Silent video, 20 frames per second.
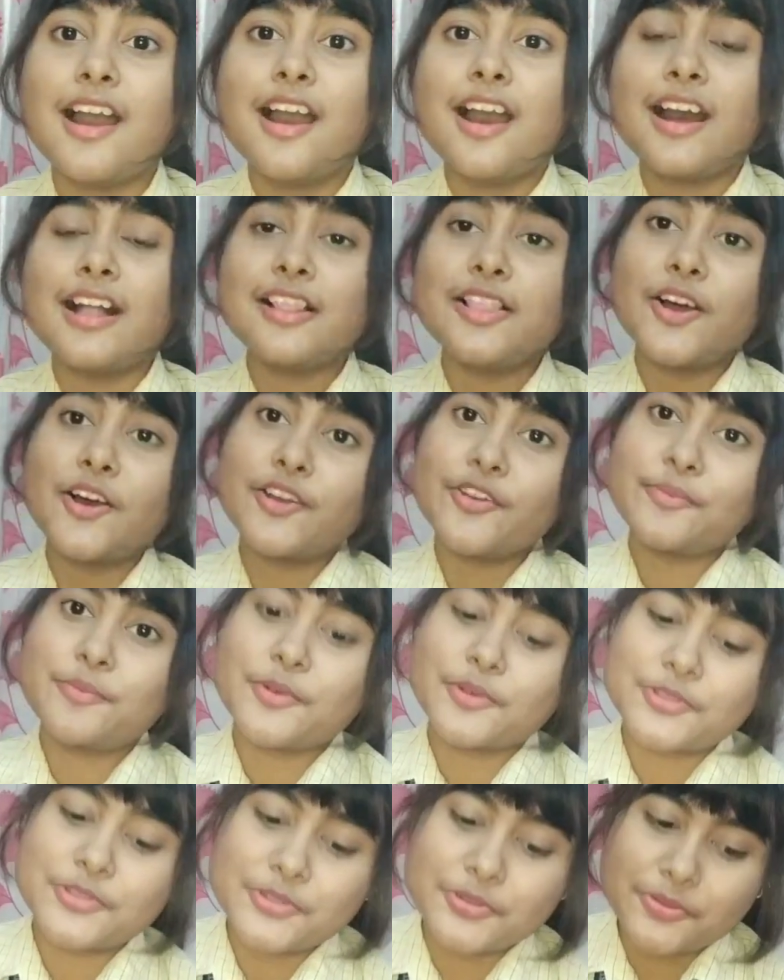a lot of
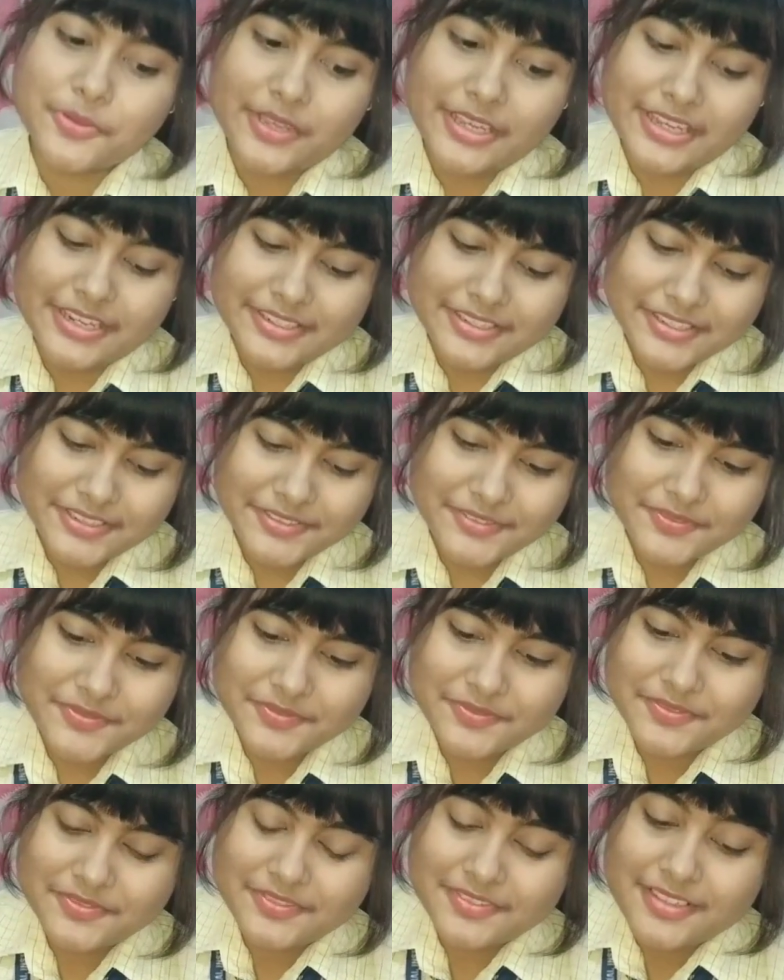books to read,
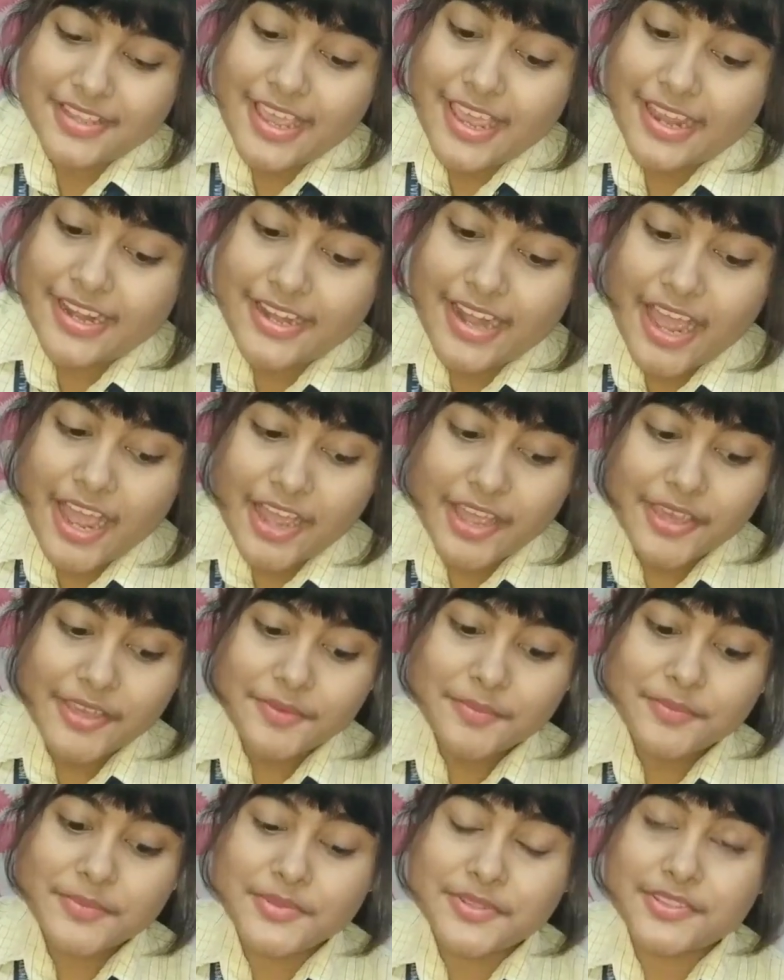and I
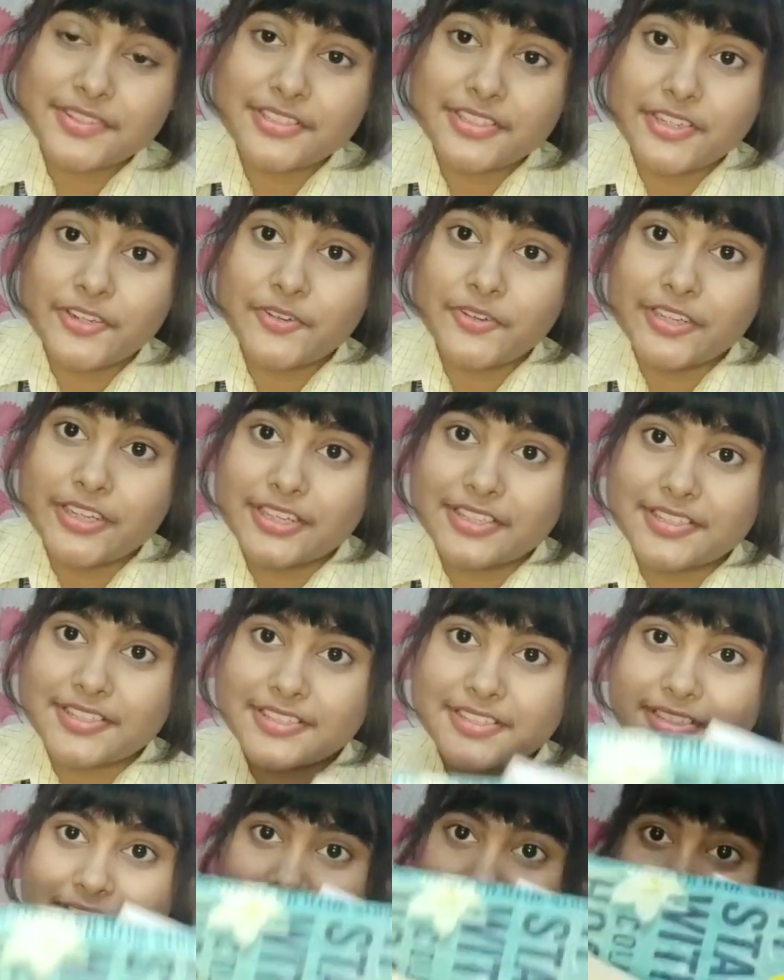am
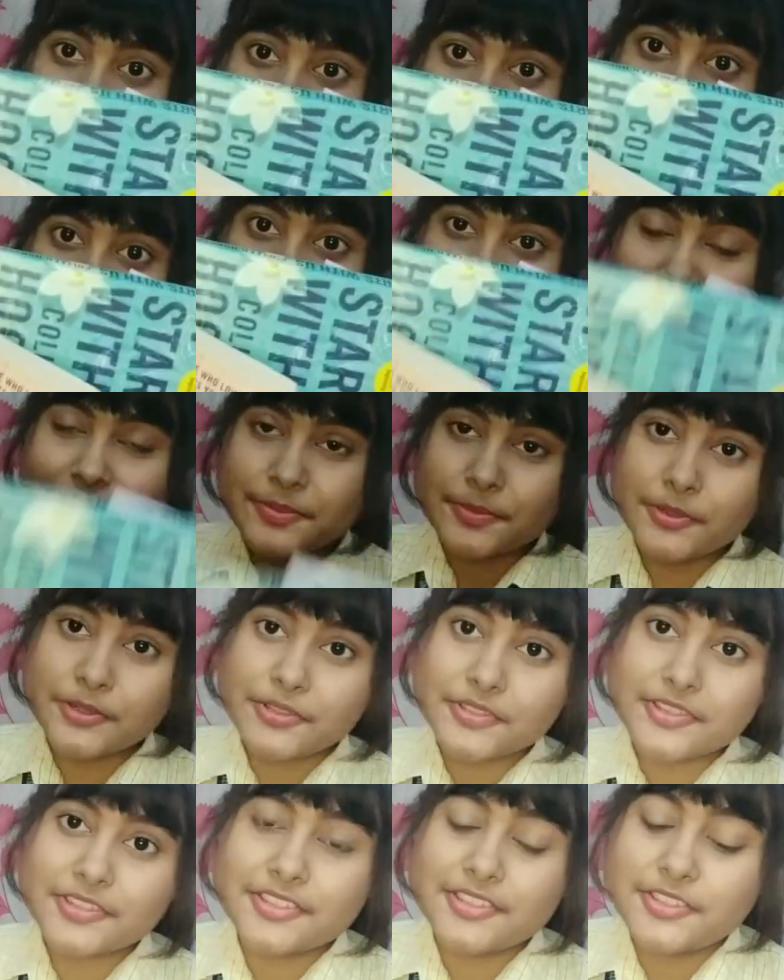serious. All these
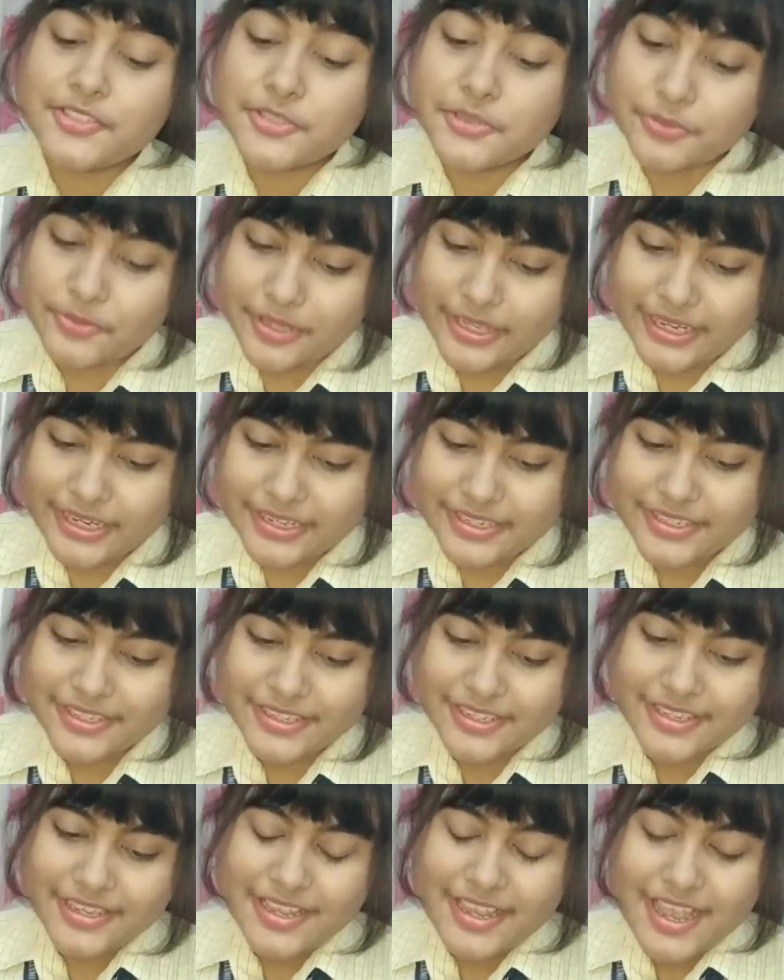books to
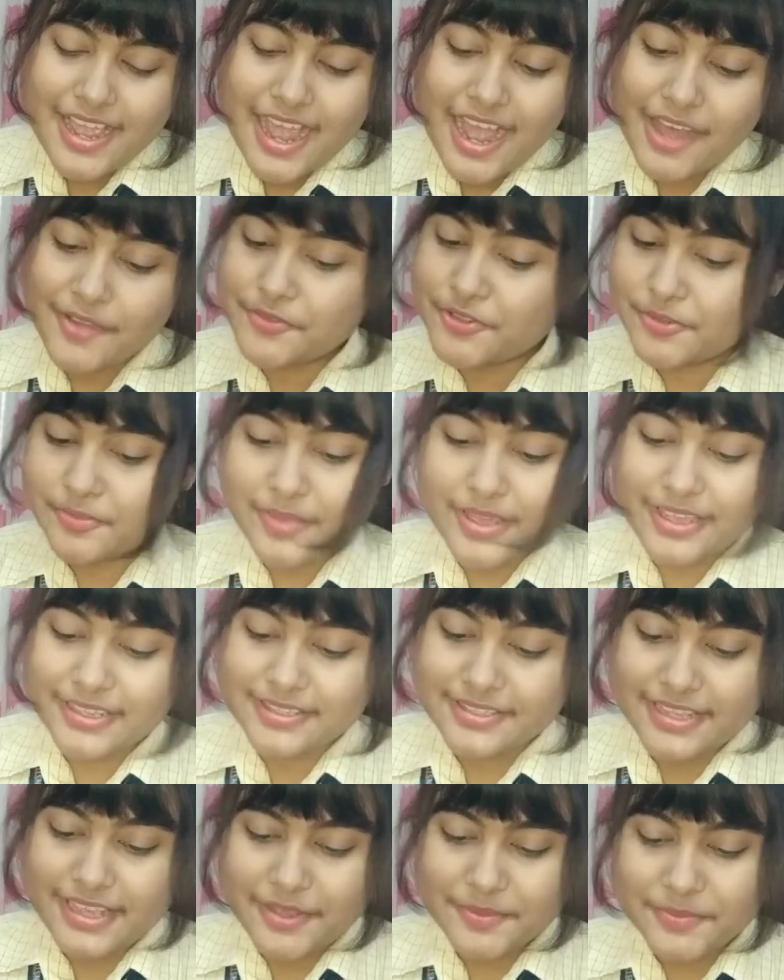read after my
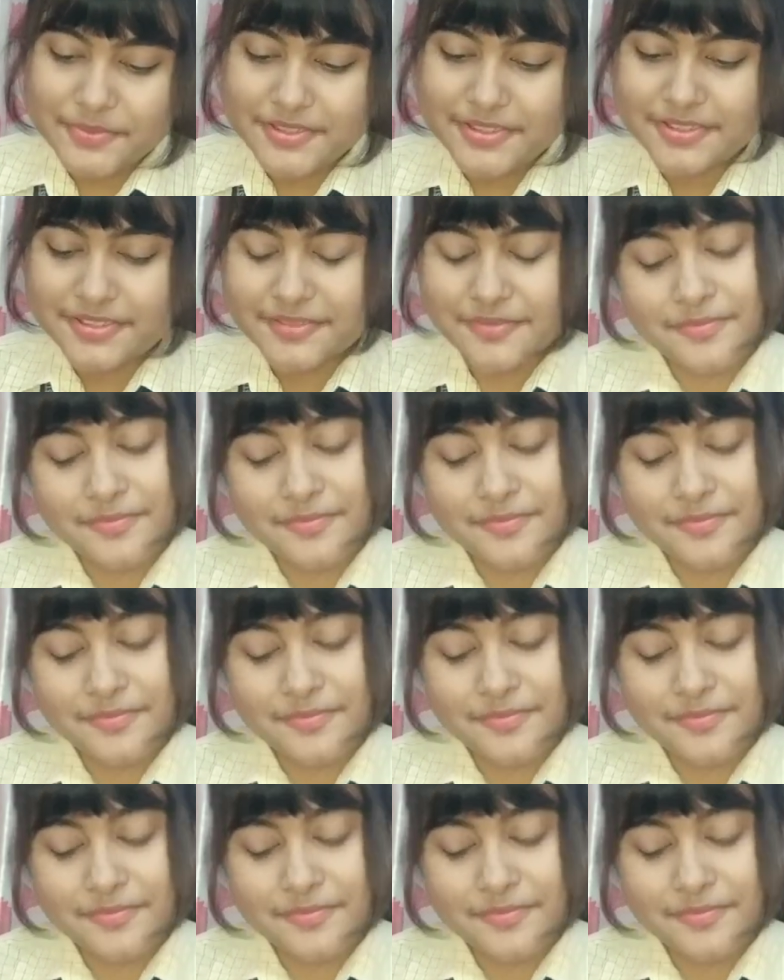exams.